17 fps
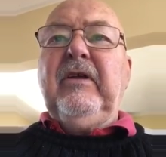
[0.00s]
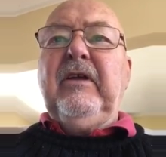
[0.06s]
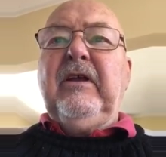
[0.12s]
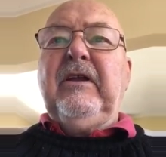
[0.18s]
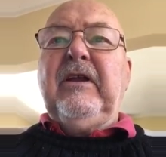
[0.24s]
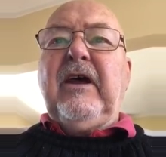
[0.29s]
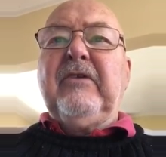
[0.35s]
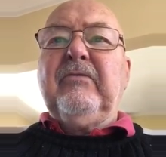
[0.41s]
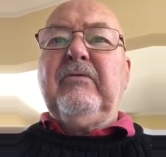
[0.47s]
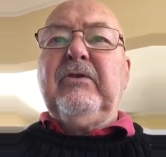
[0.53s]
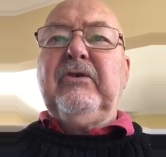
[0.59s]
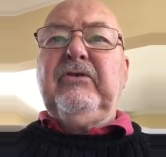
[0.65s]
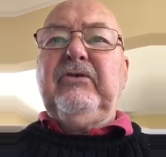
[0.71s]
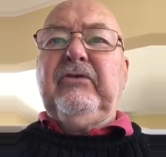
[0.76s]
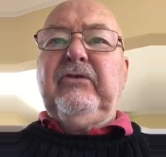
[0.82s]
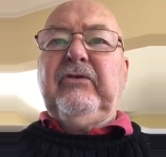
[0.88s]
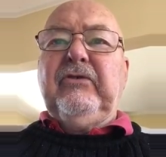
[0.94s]
In other
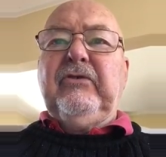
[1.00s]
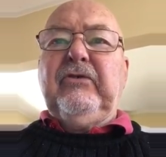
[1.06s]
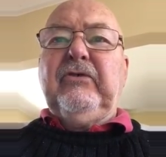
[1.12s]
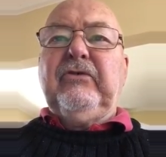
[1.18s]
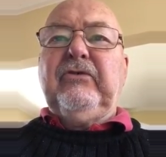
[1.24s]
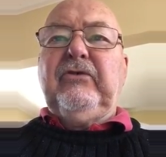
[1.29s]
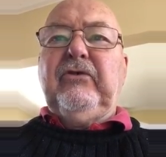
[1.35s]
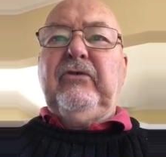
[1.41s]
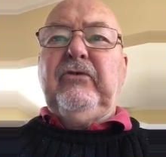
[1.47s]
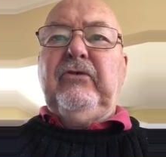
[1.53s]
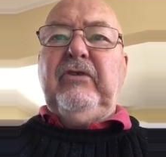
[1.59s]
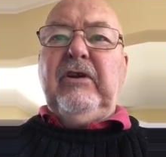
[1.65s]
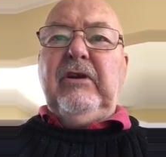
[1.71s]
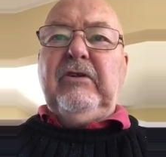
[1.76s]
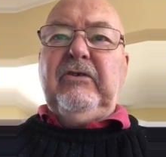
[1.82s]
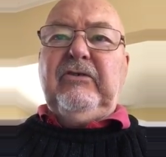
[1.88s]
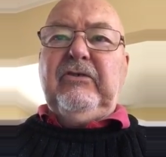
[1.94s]
words, do your due
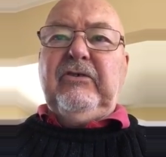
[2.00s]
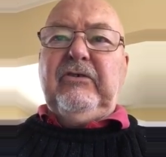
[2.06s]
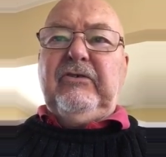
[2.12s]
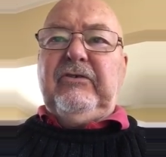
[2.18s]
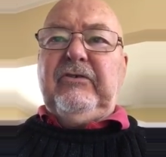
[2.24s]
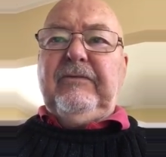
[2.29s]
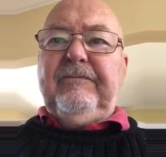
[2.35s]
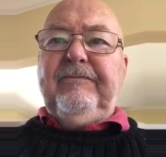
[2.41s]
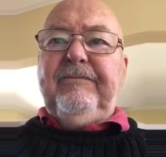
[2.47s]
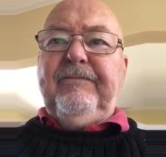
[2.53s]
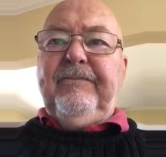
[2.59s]
diligence.